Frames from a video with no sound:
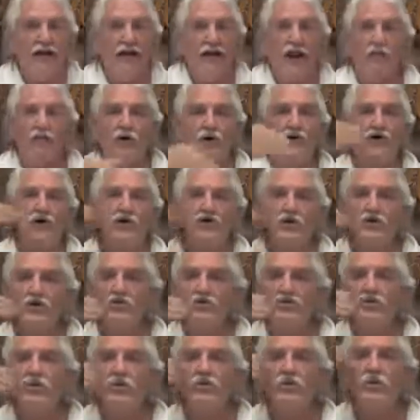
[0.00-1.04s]
And when you
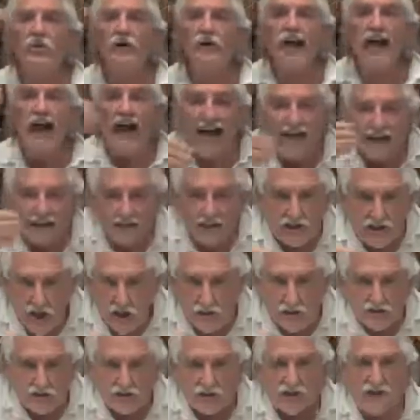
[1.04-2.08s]
use the word
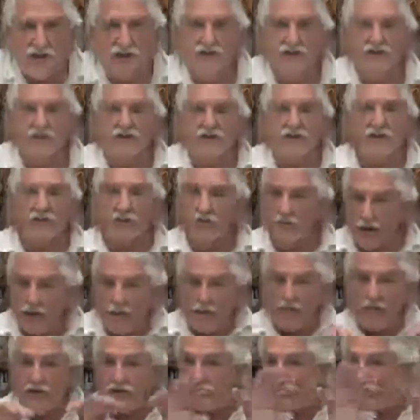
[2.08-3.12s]
acidosis,
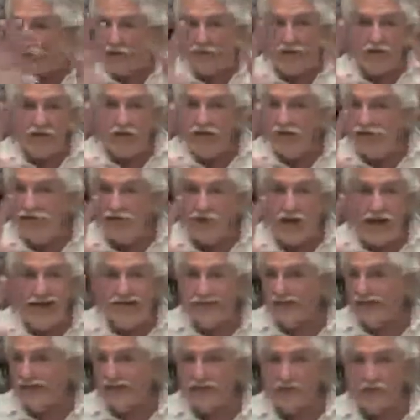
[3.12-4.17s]
remember there's only 2
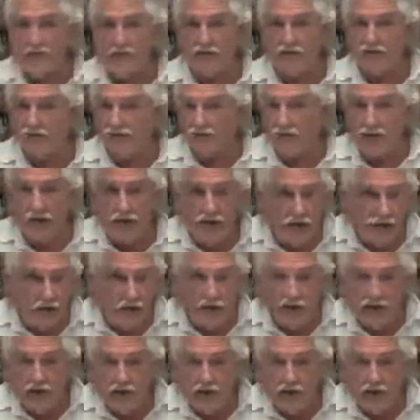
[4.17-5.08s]
sides of chemistry.